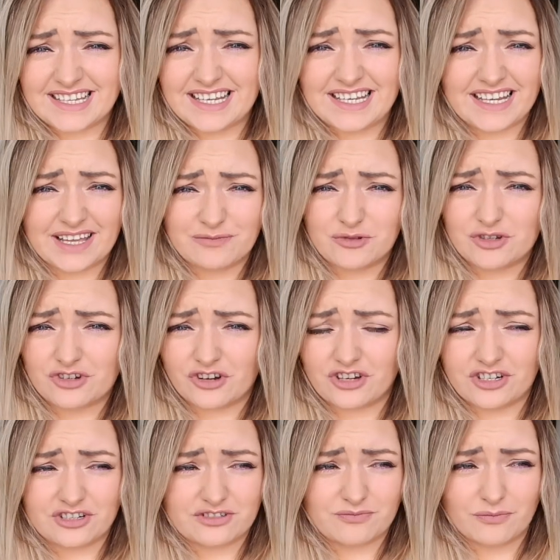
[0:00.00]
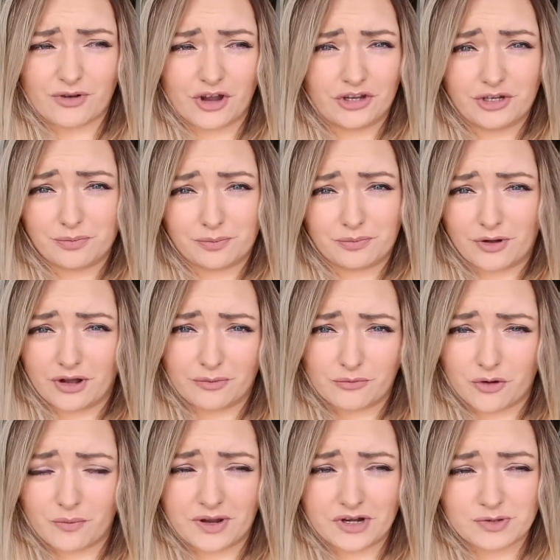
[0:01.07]
I'm not sure
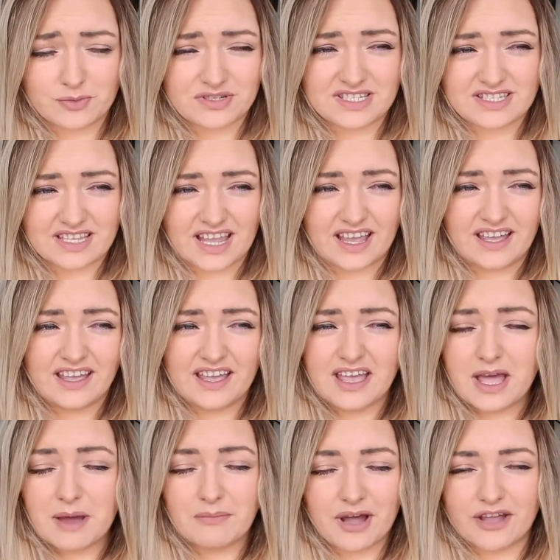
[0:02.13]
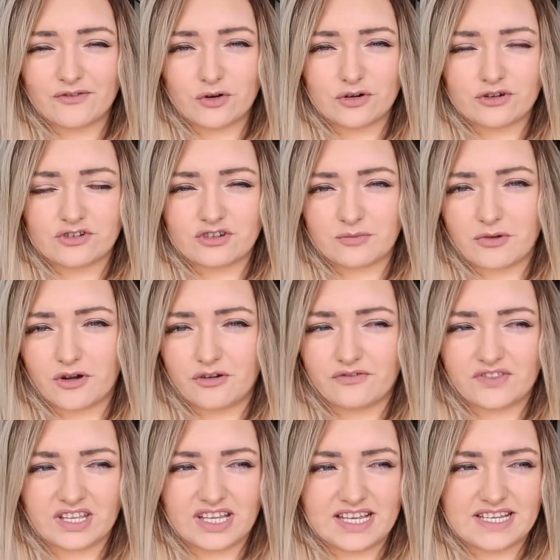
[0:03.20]
what way you're supposed to say it, but I've ordered some of
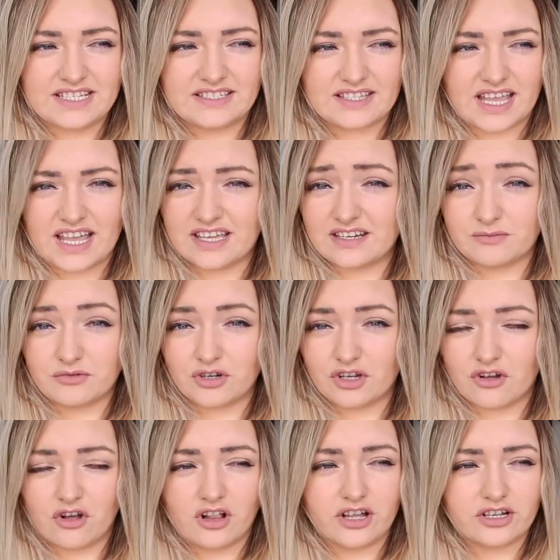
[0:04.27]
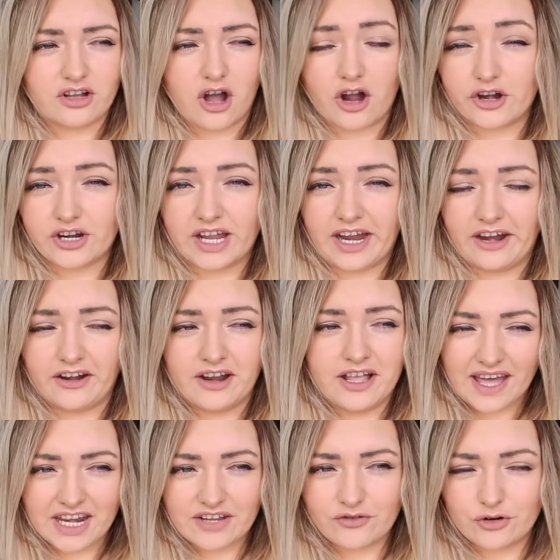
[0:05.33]
the EZ, I'm going to call it Kare,
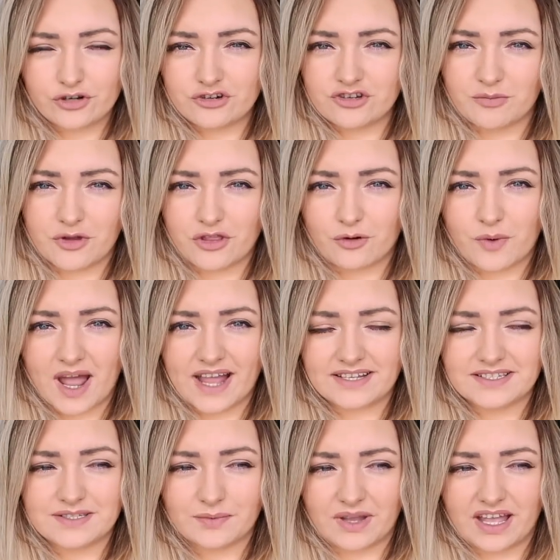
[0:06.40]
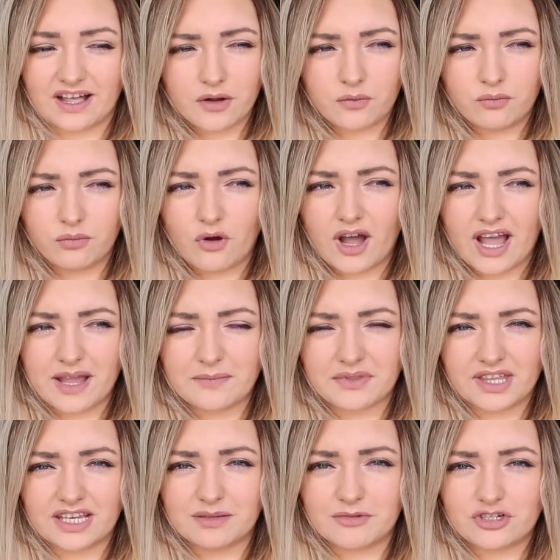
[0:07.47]
and I've ordered some other wax as well. What I'm
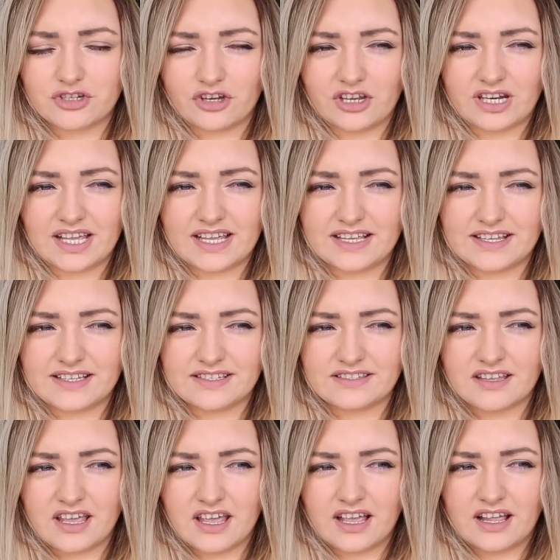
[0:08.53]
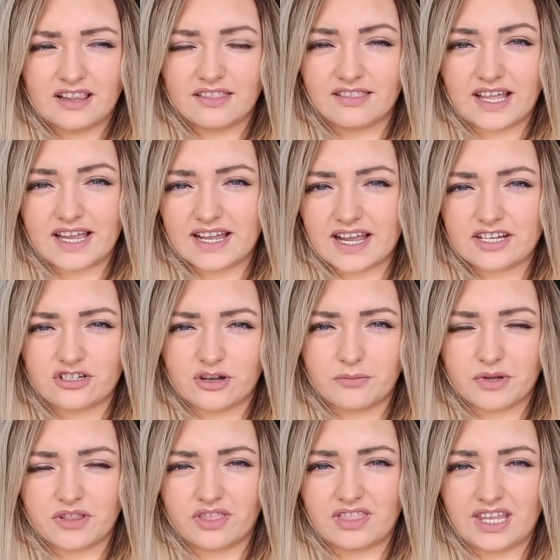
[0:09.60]
thinking about doing is like I done
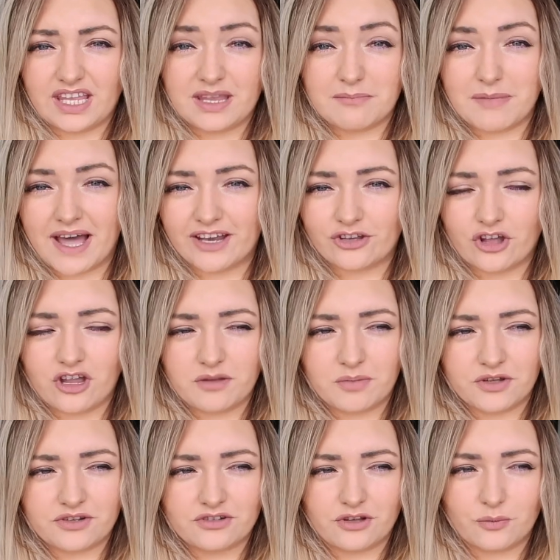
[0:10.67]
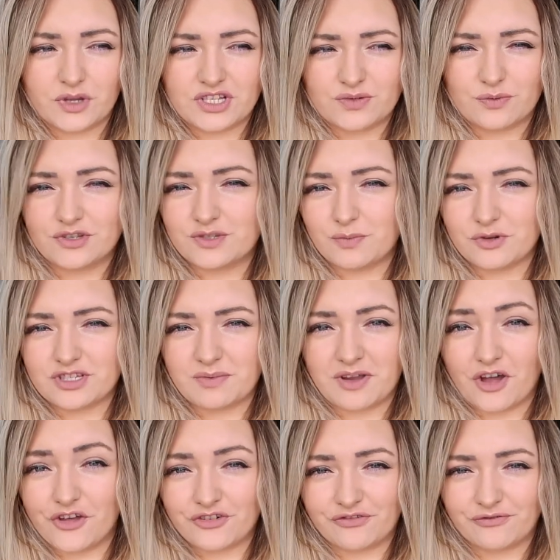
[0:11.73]
with the Mad Cow bundle, which was supposed to be
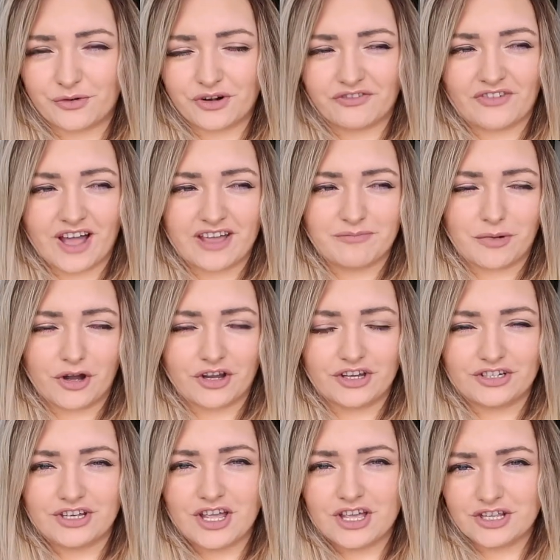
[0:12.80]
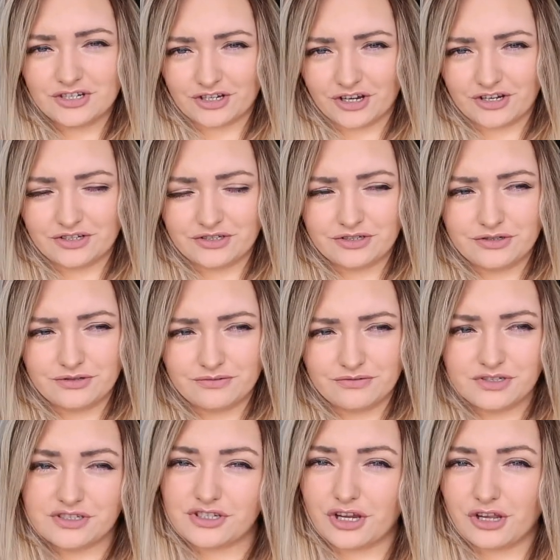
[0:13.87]
£145 down
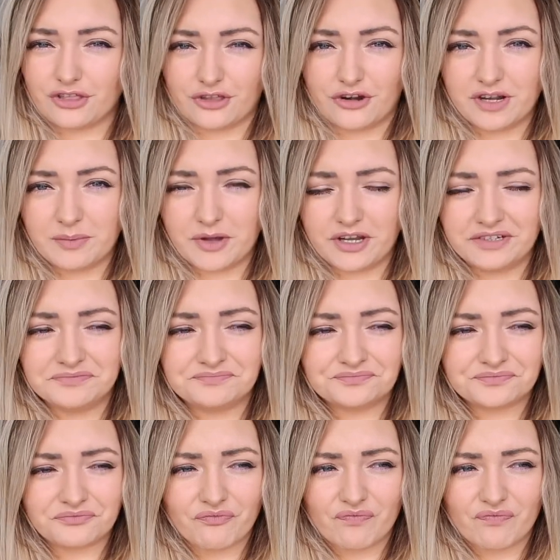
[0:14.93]
to £30.